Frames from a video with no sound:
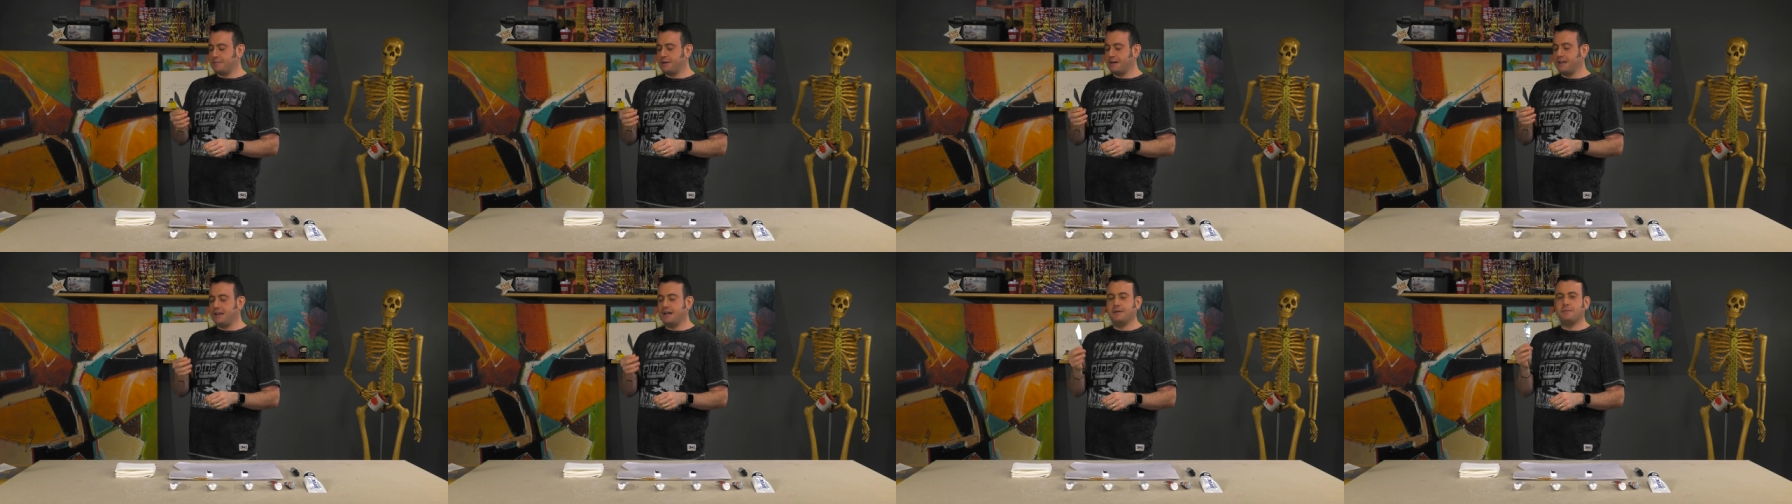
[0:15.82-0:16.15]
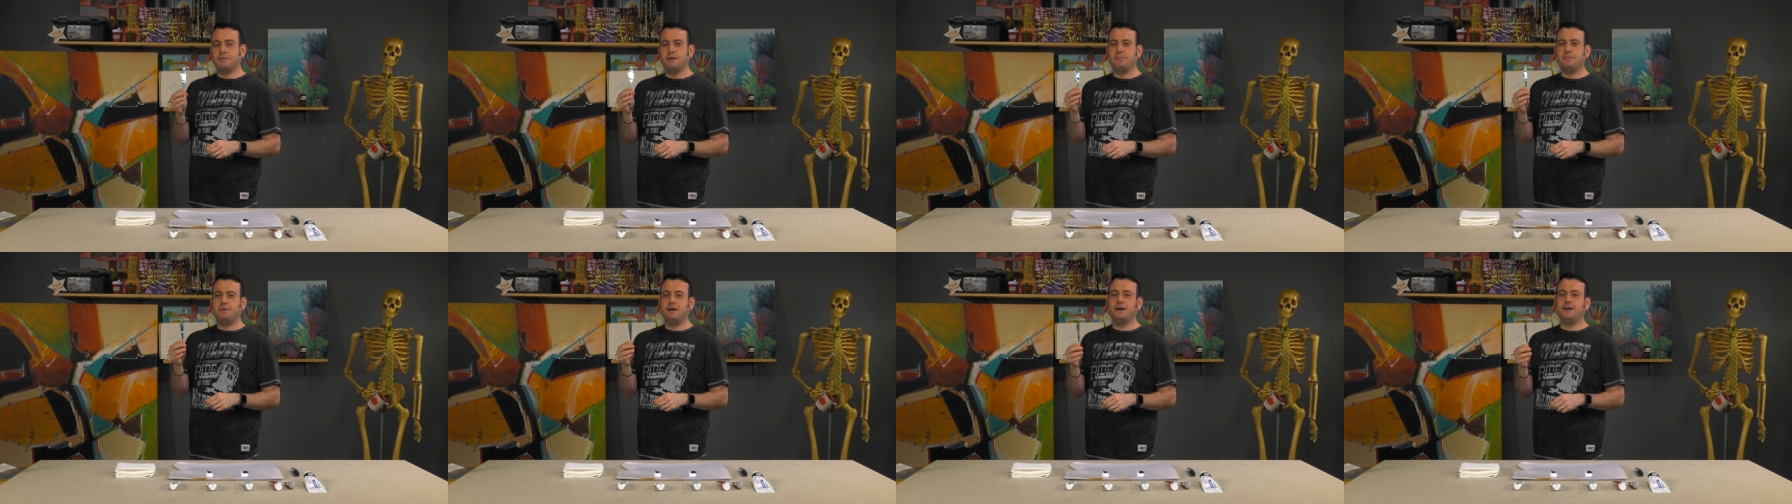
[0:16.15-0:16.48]
about how
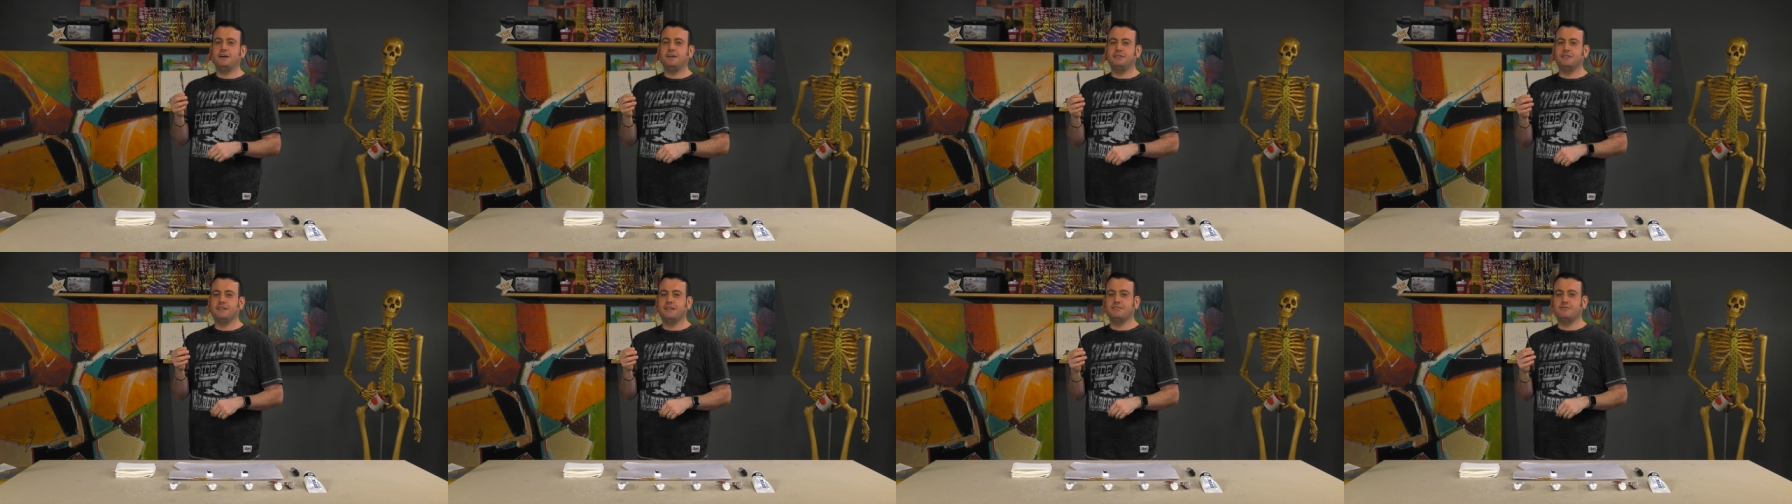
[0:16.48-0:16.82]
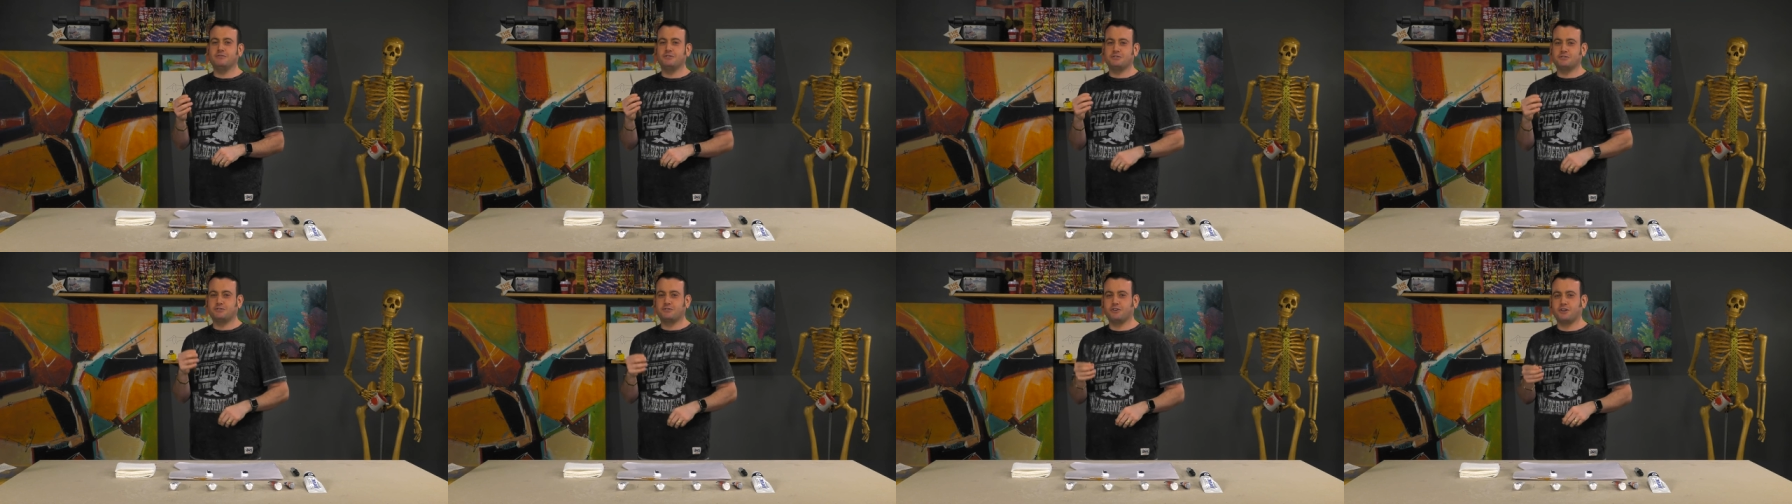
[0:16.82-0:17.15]
my palette knife
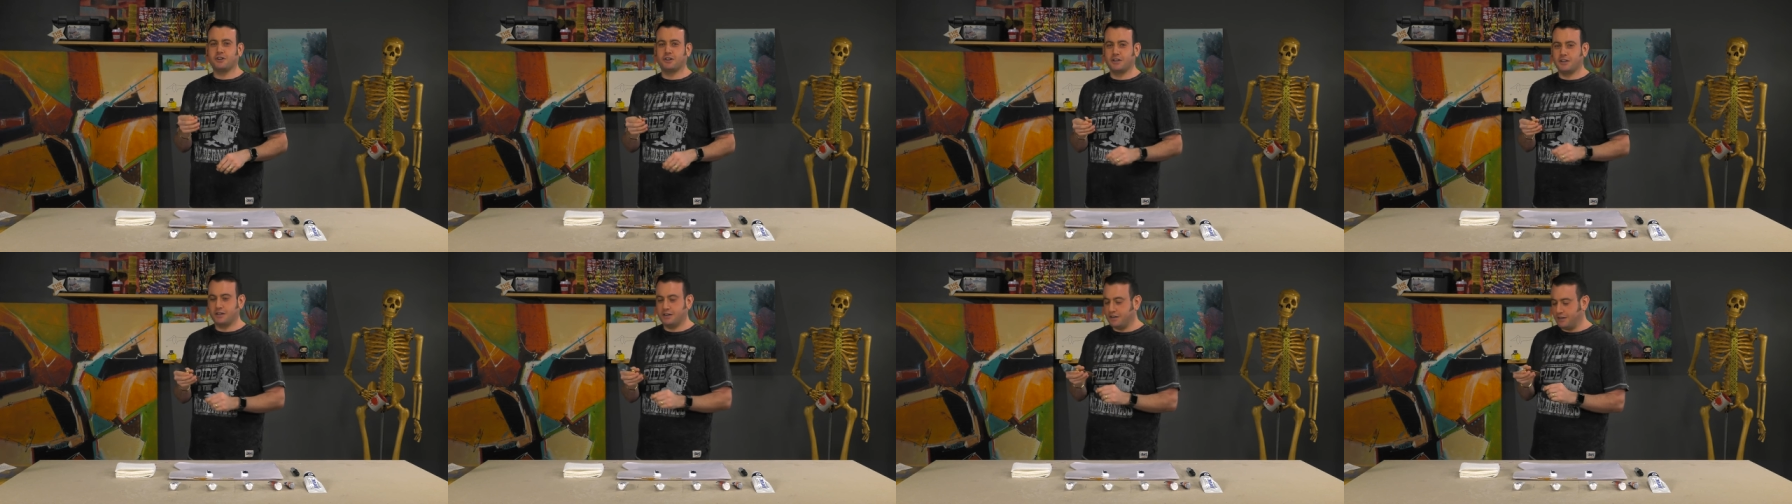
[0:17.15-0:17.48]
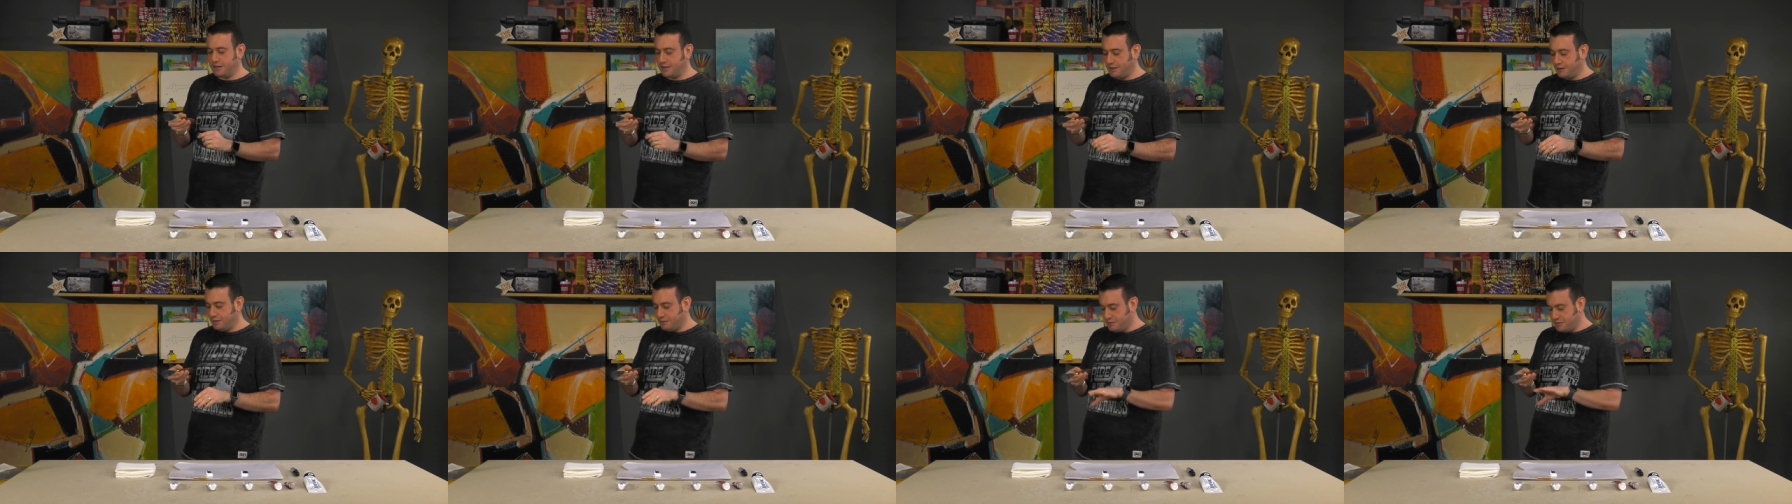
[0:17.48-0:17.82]
was crooked
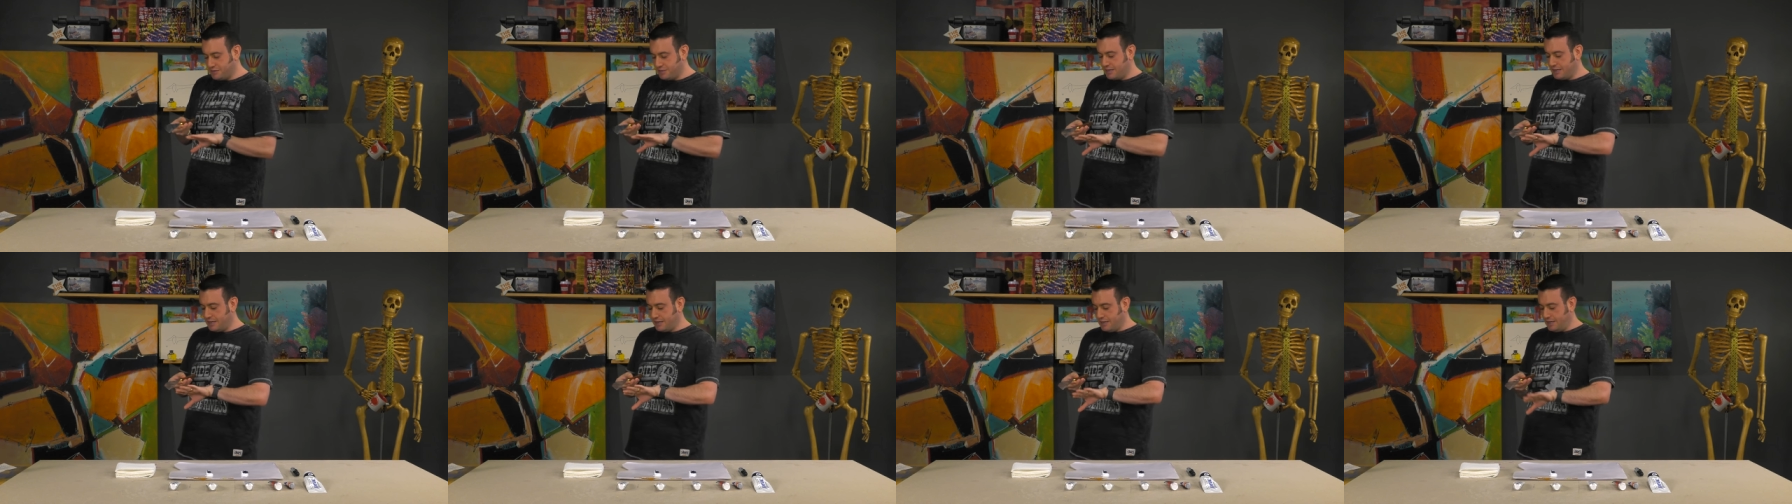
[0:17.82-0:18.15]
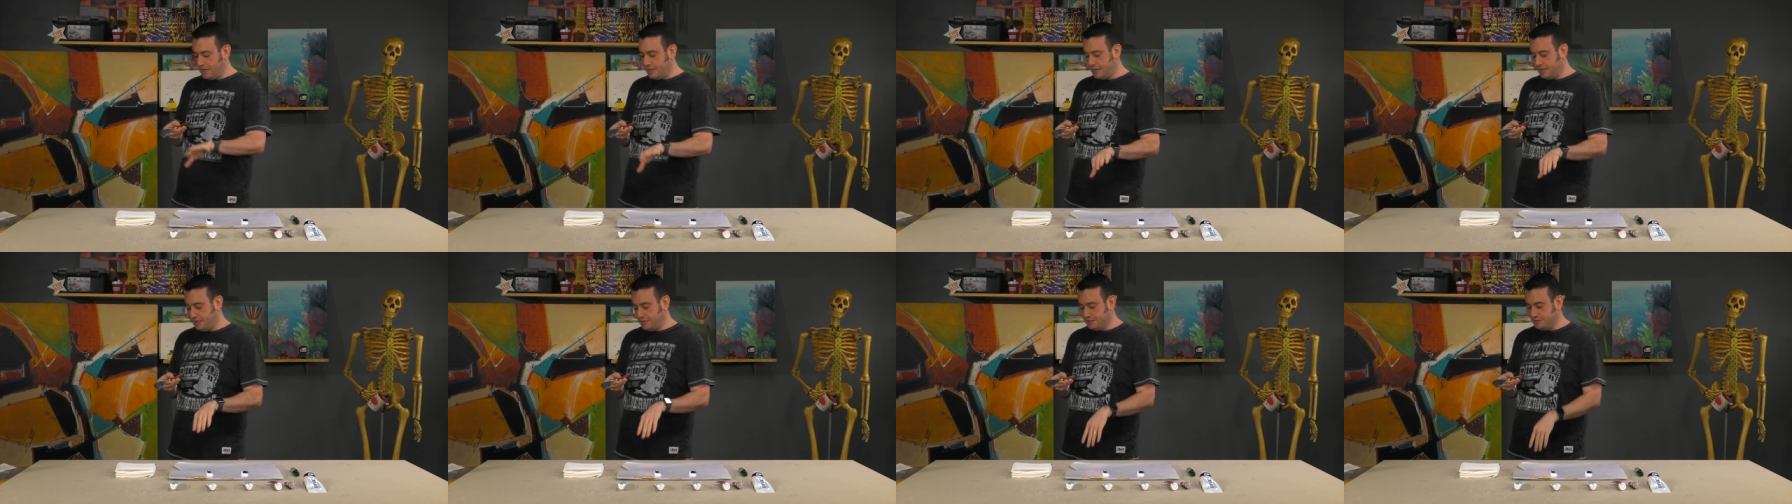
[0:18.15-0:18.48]
and how it was kind of
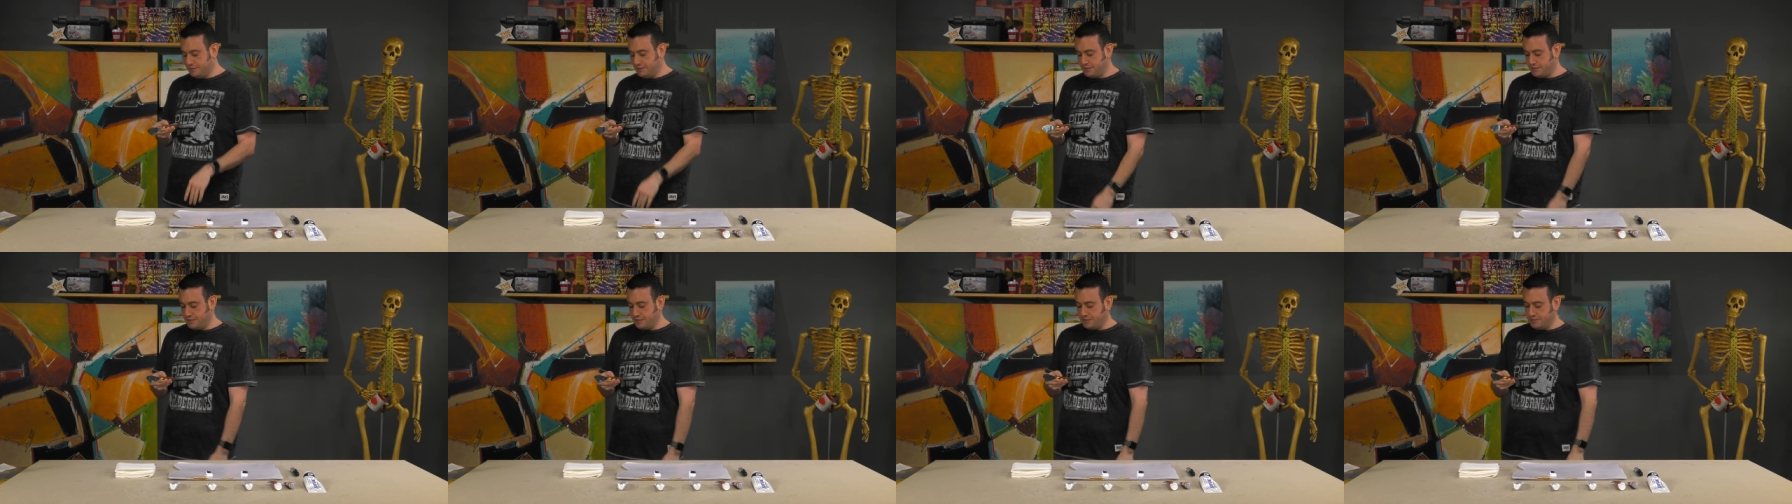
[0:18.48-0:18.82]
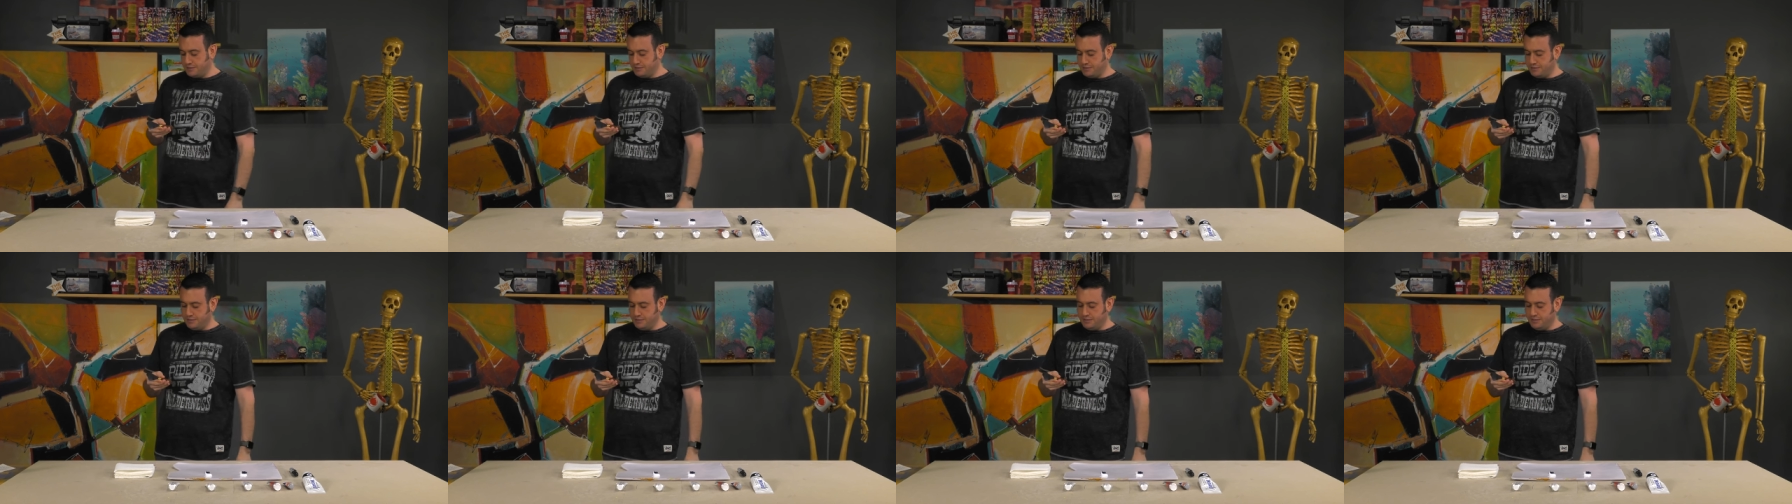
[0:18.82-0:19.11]
hanging to the.